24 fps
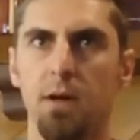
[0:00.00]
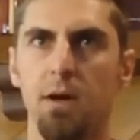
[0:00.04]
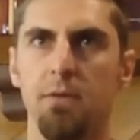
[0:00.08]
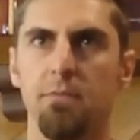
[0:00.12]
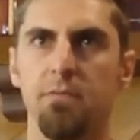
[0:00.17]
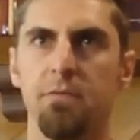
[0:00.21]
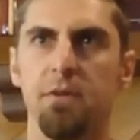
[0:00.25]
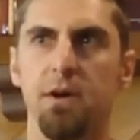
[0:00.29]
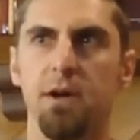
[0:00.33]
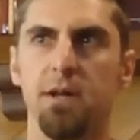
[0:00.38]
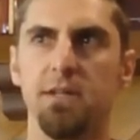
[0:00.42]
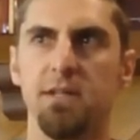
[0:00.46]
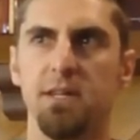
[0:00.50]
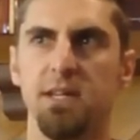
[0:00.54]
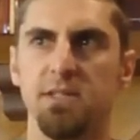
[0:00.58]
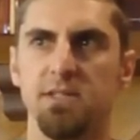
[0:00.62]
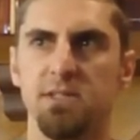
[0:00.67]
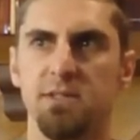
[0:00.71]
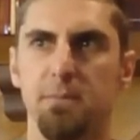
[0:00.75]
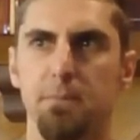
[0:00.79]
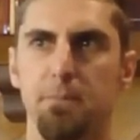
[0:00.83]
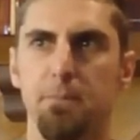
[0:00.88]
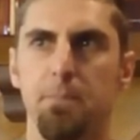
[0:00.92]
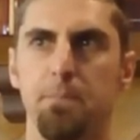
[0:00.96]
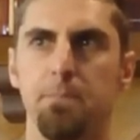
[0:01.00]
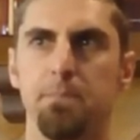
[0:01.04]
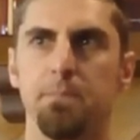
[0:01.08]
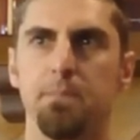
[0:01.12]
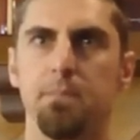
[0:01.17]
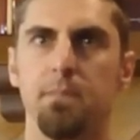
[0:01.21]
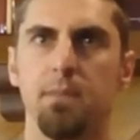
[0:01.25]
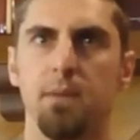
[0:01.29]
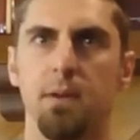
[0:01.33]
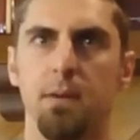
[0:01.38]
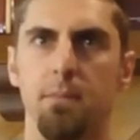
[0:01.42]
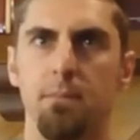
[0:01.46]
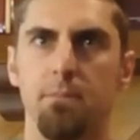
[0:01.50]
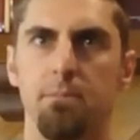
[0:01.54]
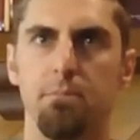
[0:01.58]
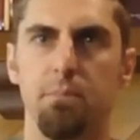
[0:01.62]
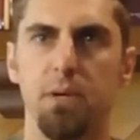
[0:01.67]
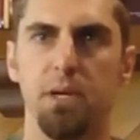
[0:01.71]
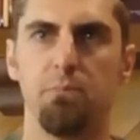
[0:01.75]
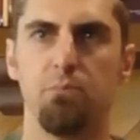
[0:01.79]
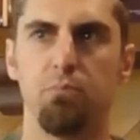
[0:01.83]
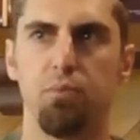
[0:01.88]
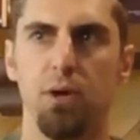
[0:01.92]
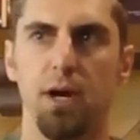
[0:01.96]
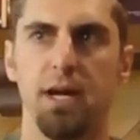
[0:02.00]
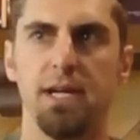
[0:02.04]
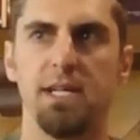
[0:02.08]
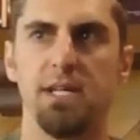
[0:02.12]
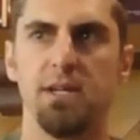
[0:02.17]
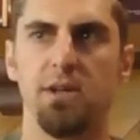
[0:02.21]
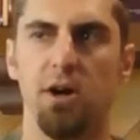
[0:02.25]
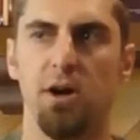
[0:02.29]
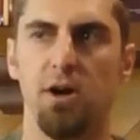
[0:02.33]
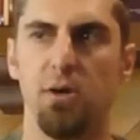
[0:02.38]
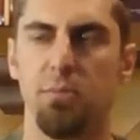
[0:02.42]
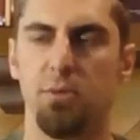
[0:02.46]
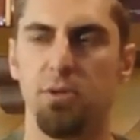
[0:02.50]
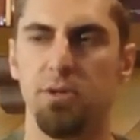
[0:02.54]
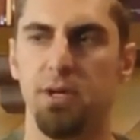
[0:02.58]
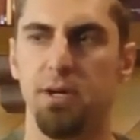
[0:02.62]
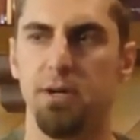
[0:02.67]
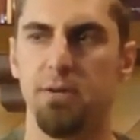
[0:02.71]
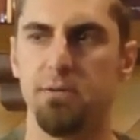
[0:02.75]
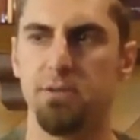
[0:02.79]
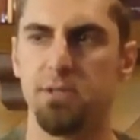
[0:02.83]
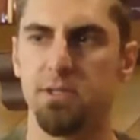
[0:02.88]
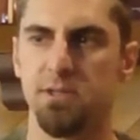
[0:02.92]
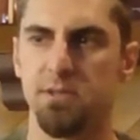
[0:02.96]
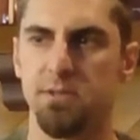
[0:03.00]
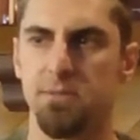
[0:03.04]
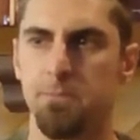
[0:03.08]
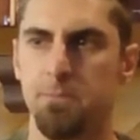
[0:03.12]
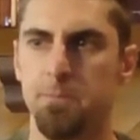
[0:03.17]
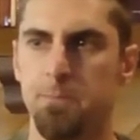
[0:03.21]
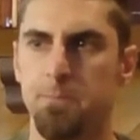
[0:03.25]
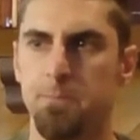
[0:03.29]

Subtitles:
Up front you get some big bready caramel notes.